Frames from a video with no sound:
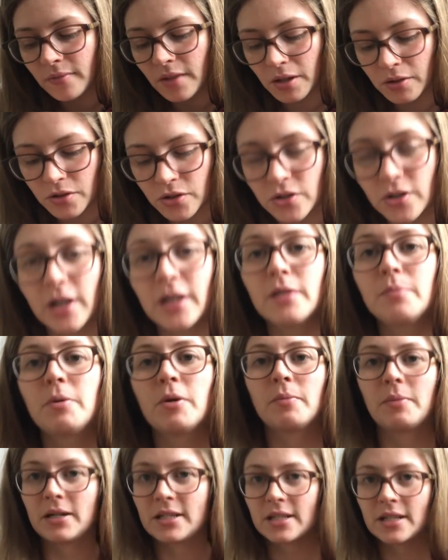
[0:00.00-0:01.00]
I was trying to
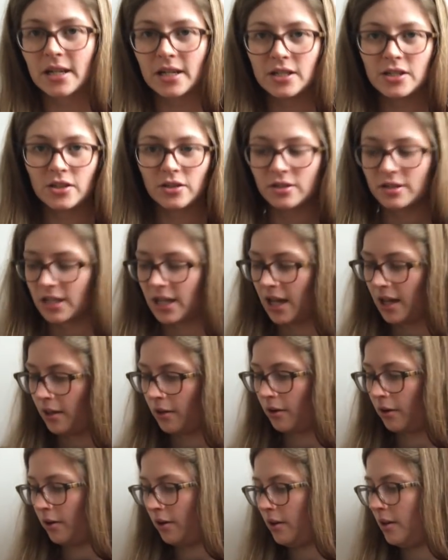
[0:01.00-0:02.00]
put my schedule
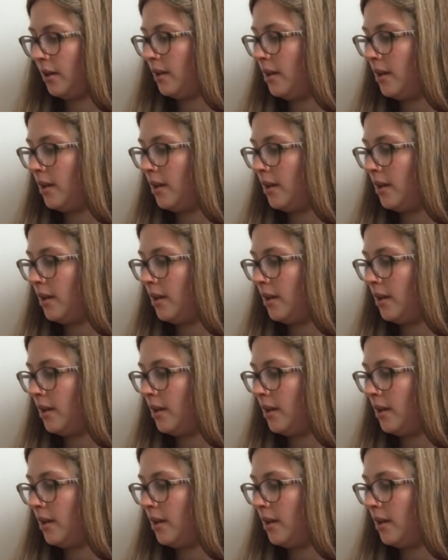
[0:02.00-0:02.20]
together.